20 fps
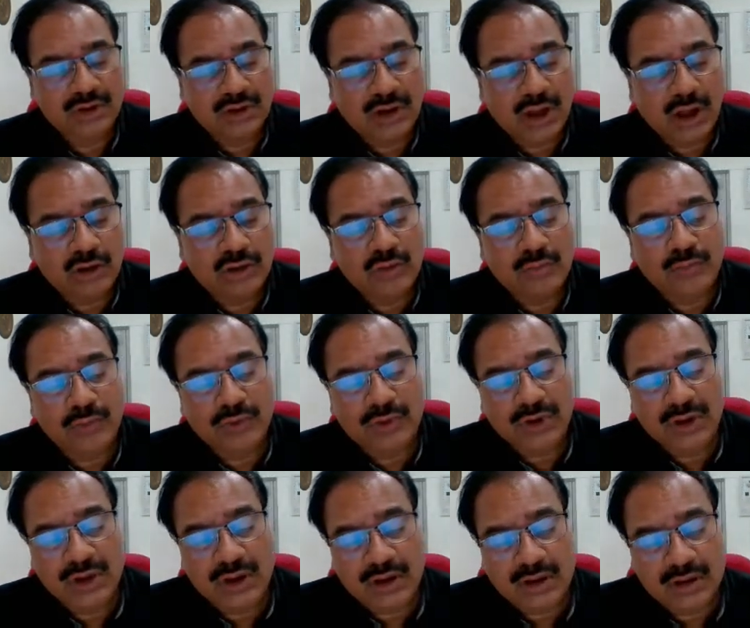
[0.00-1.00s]
Now you put
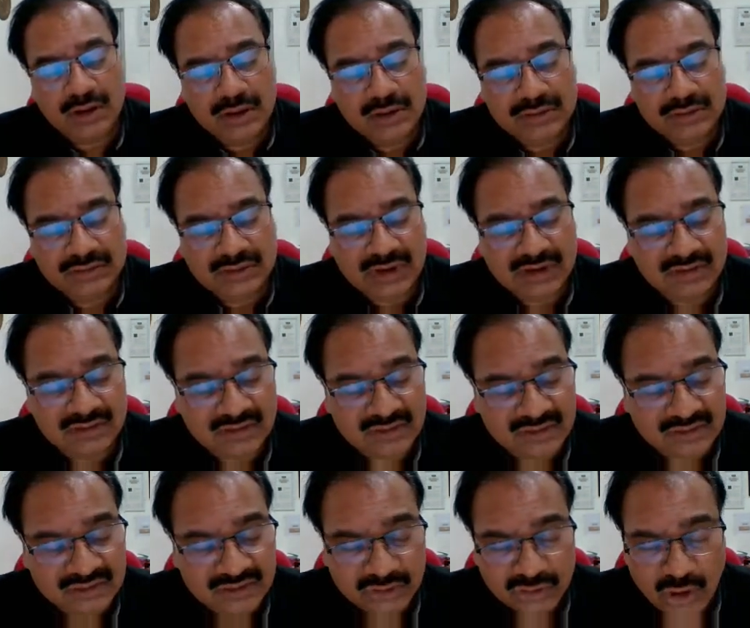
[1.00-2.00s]
here, then
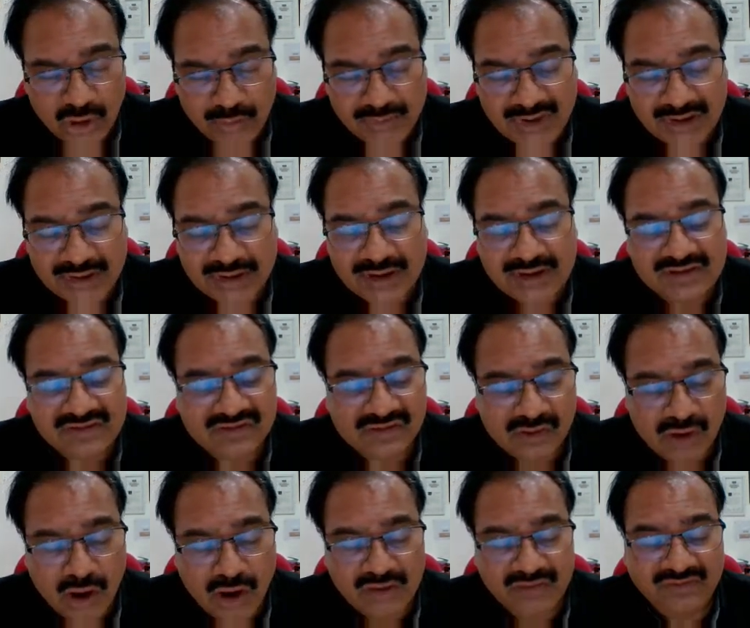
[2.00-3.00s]
denominator is
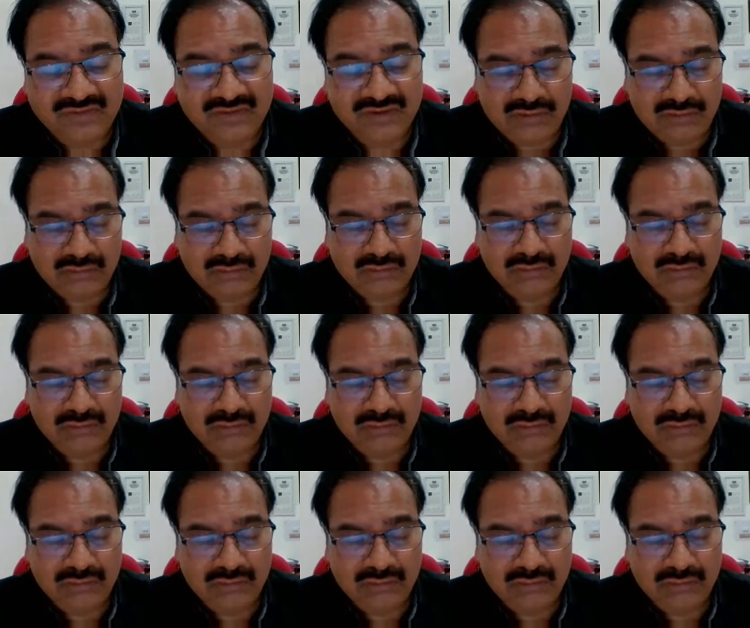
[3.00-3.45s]
non-zero.